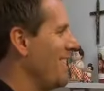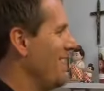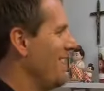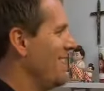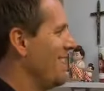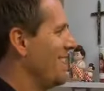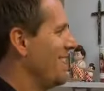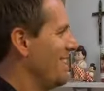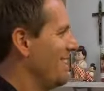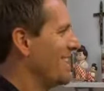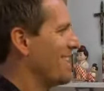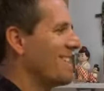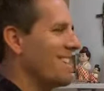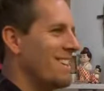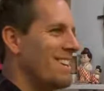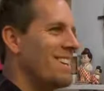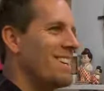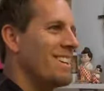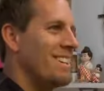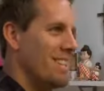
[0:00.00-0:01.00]
and the
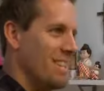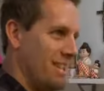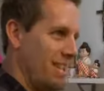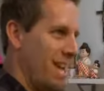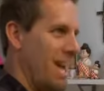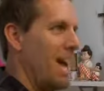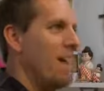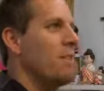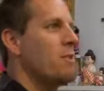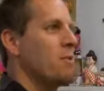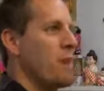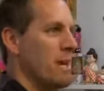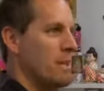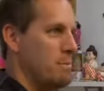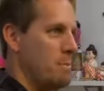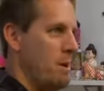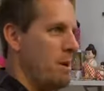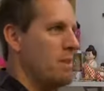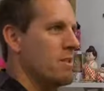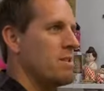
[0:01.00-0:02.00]
transparency, you can build
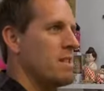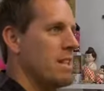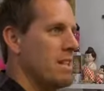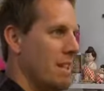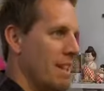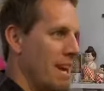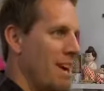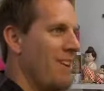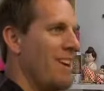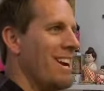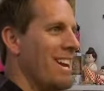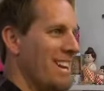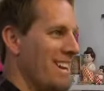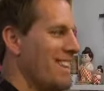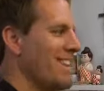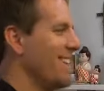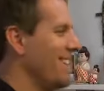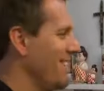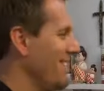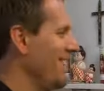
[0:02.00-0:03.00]
transparent
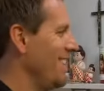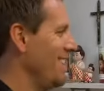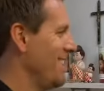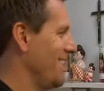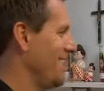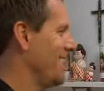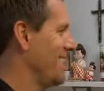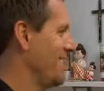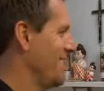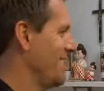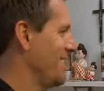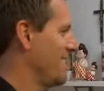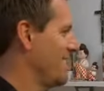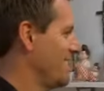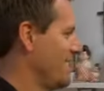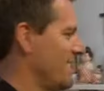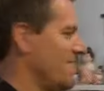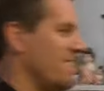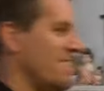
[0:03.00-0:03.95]
layers, and you also get